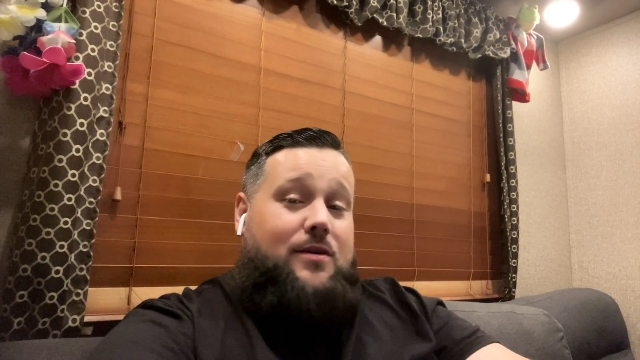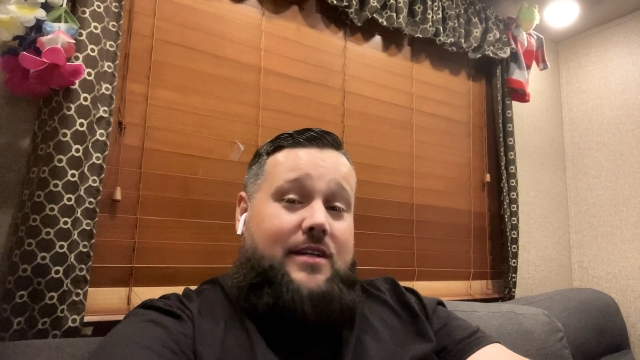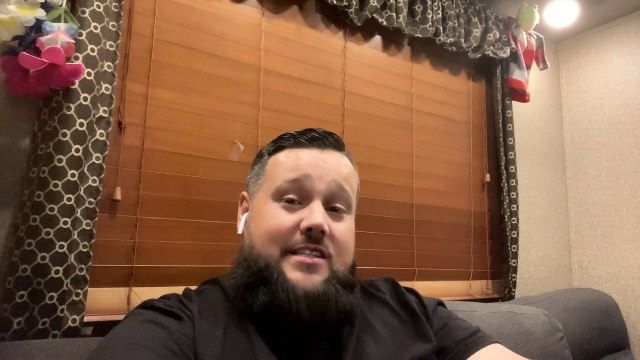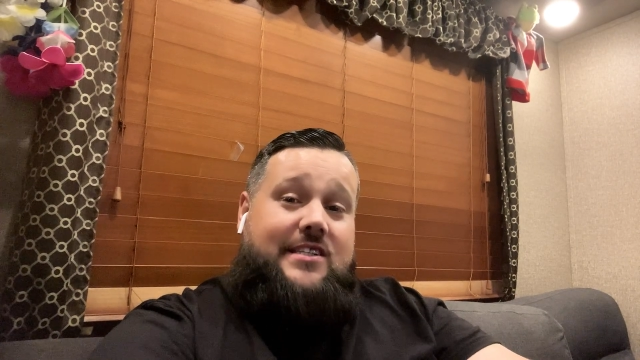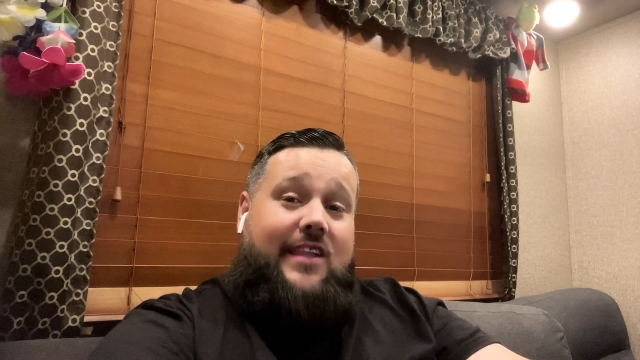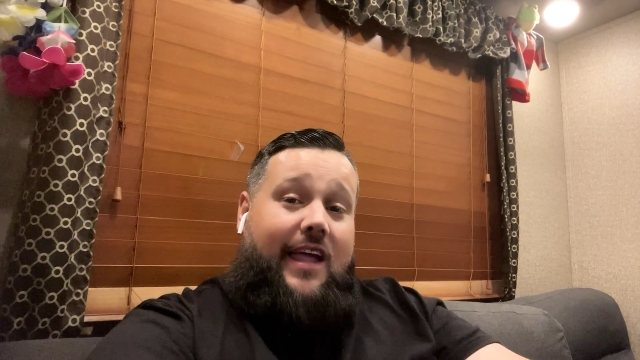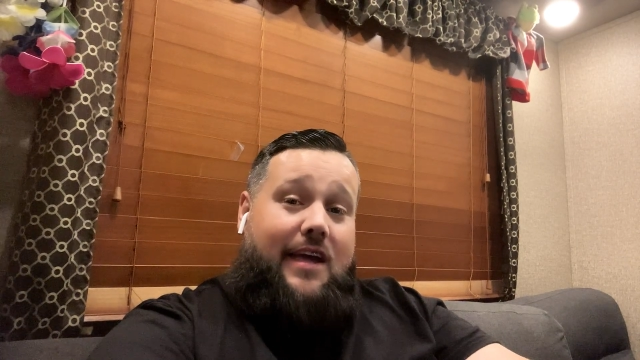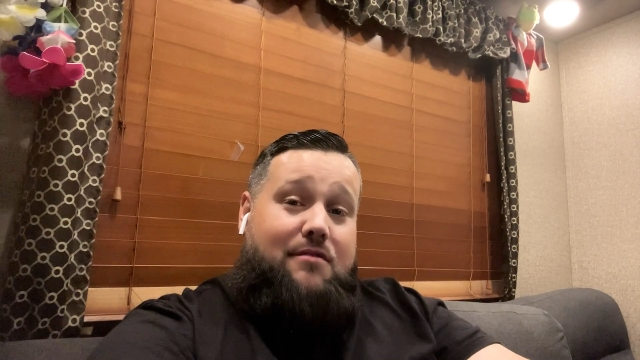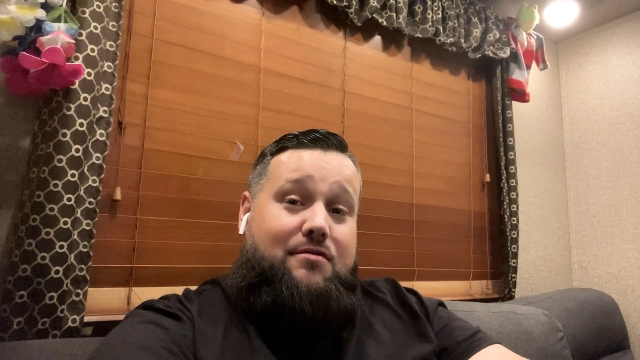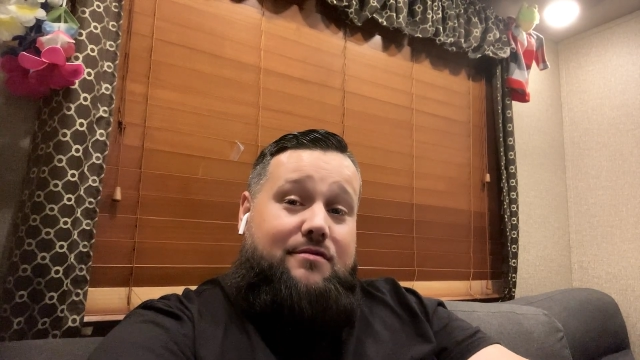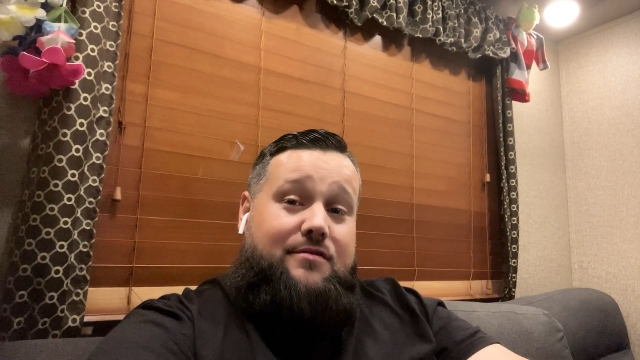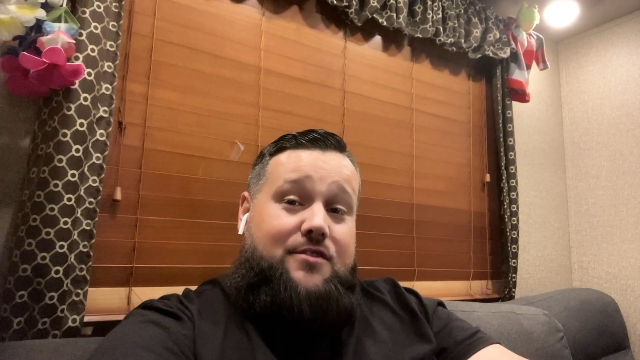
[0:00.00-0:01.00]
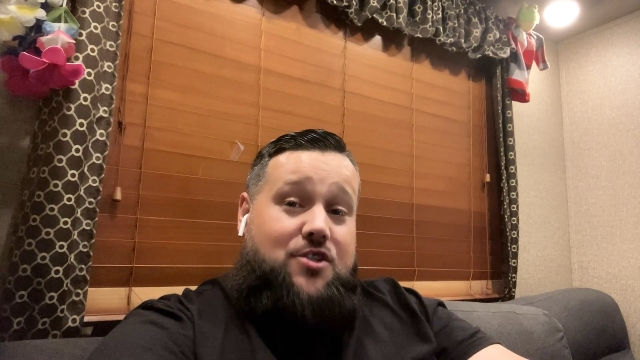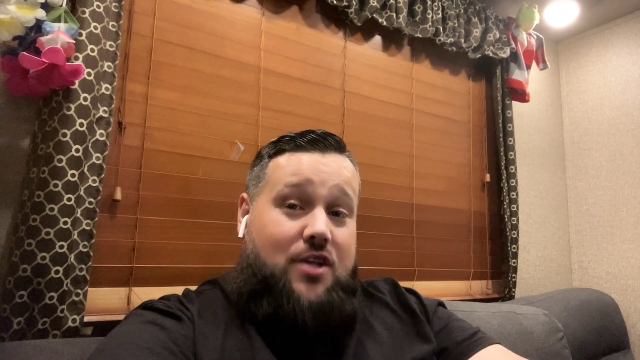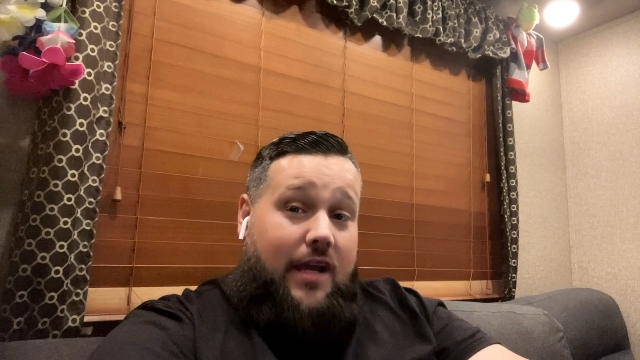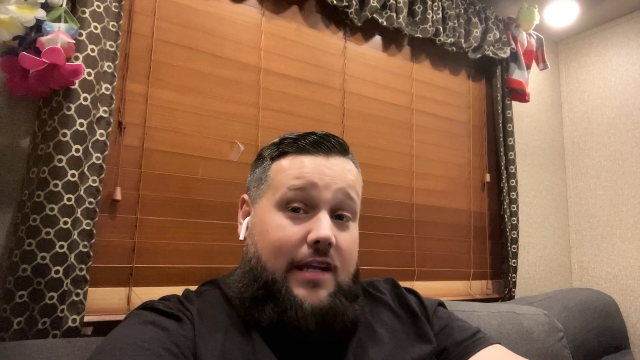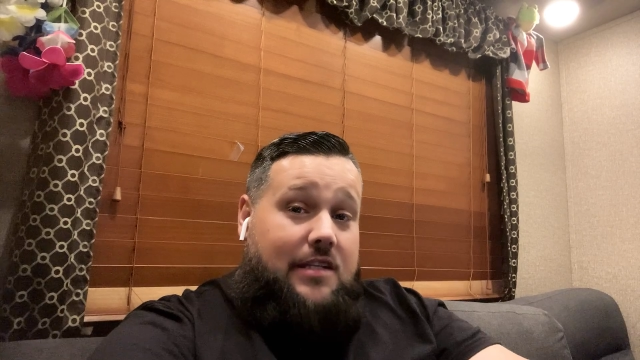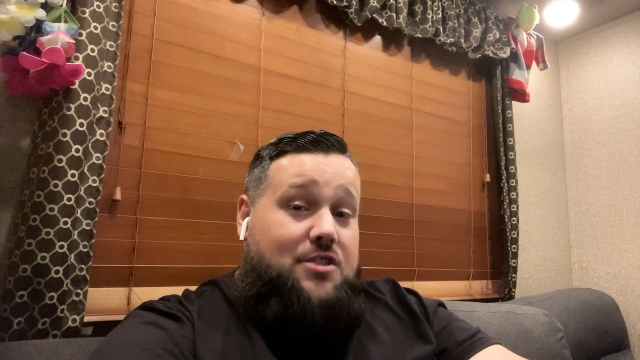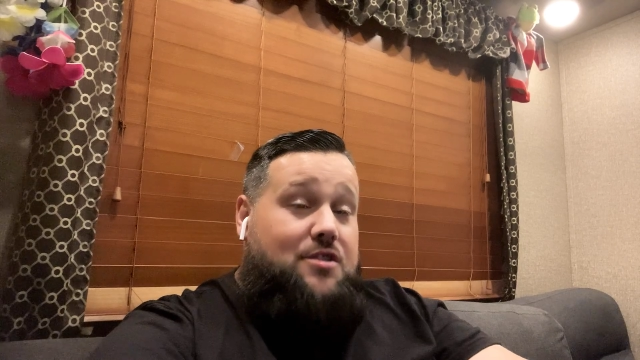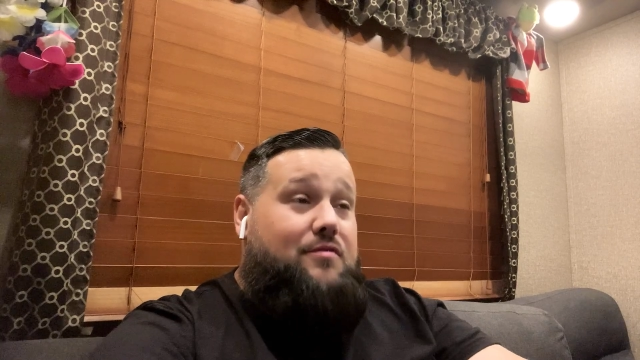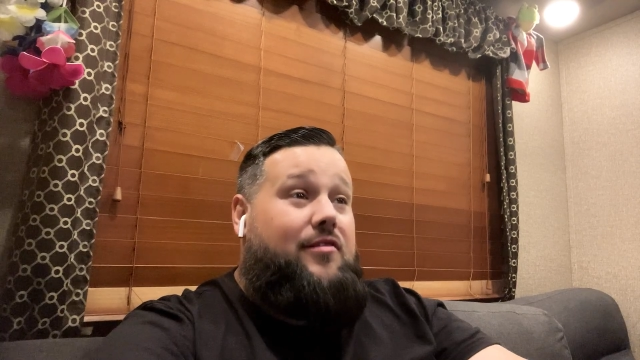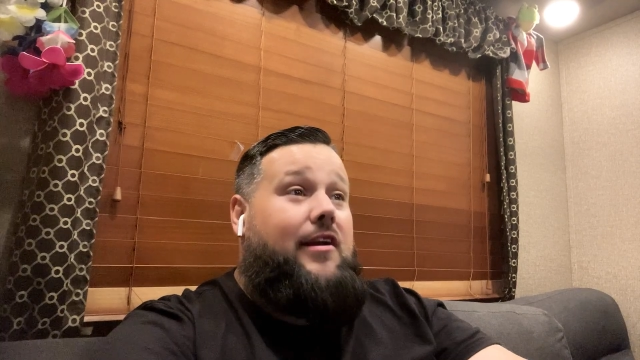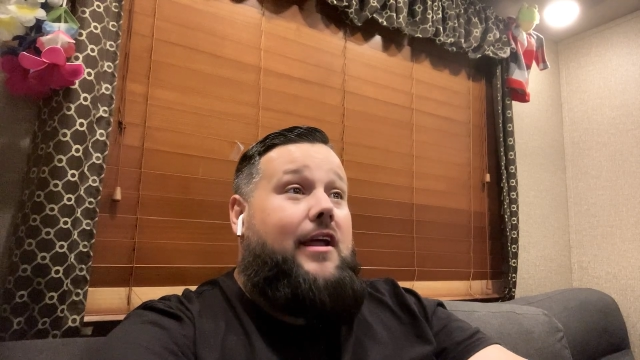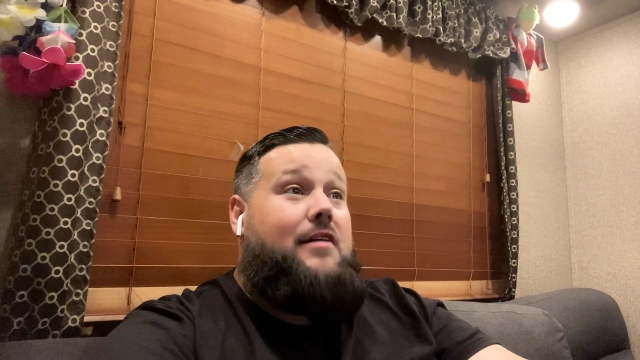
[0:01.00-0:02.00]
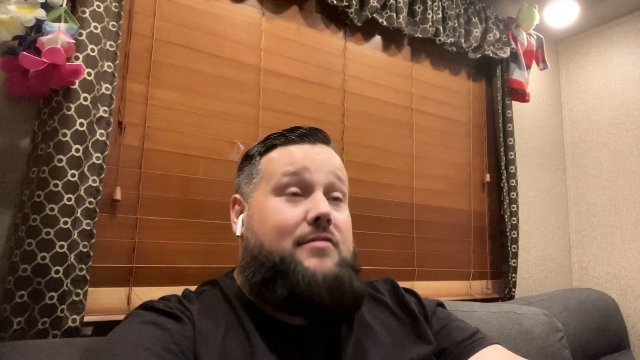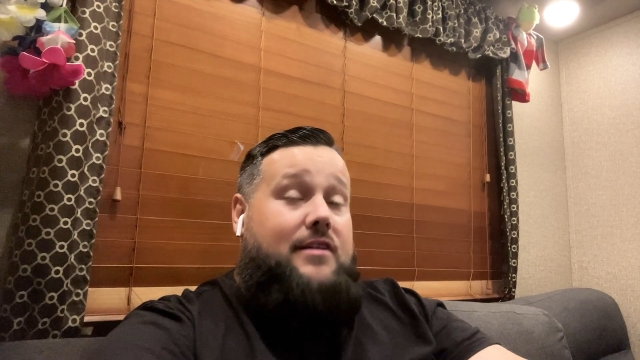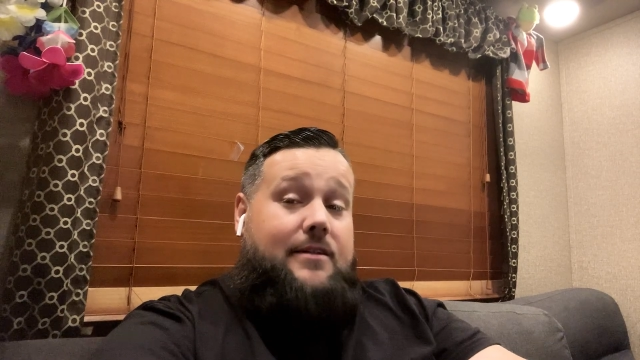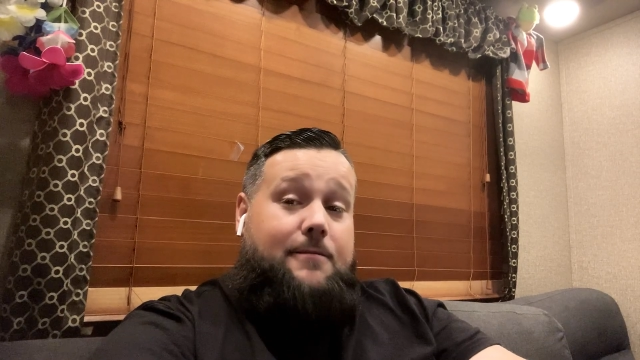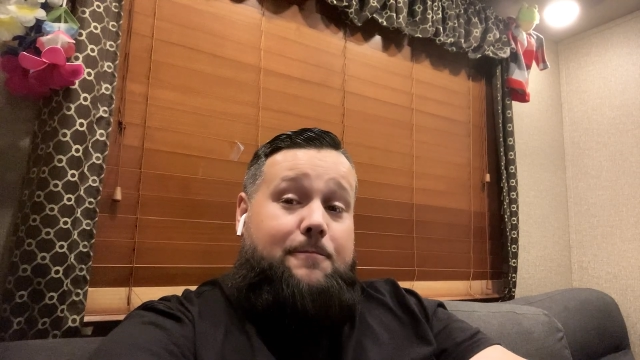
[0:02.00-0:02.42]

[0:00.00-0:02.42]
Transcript: his life changed forever.